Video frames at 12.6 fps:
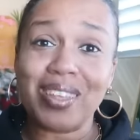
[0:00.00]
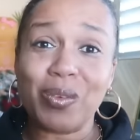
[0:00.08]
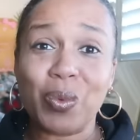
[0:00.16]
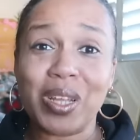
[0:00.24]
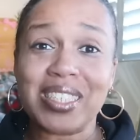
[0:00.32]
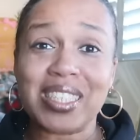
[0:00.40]

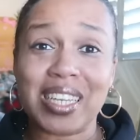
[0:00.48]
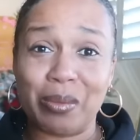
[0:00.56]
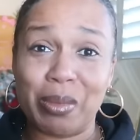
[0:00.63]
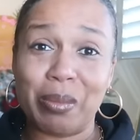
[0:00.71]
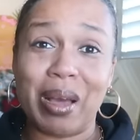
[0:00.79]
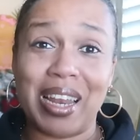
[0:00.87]
what is gonna
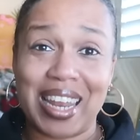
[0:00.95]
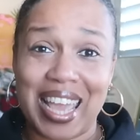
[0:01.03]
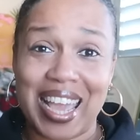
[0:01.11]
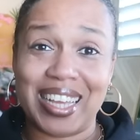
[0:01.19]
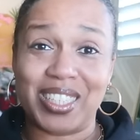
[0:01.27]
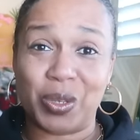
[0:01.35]
be my
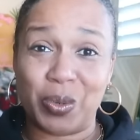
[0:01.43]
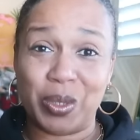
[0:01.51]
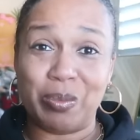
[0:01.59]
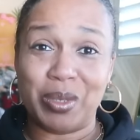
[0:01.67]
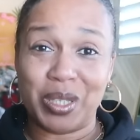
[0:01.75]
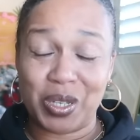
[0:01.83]
last
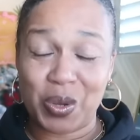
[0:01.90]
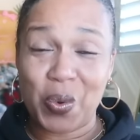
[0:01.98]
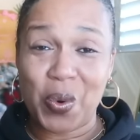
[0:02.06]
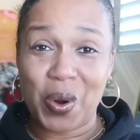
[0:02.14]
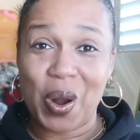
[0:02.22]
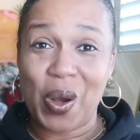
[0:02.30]
Christmas
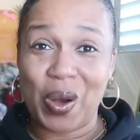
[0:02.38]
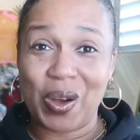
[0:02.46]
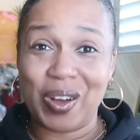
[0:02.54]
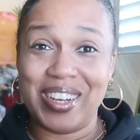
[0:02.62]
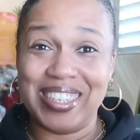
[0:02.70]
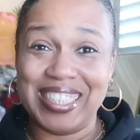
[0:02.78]
decor haul.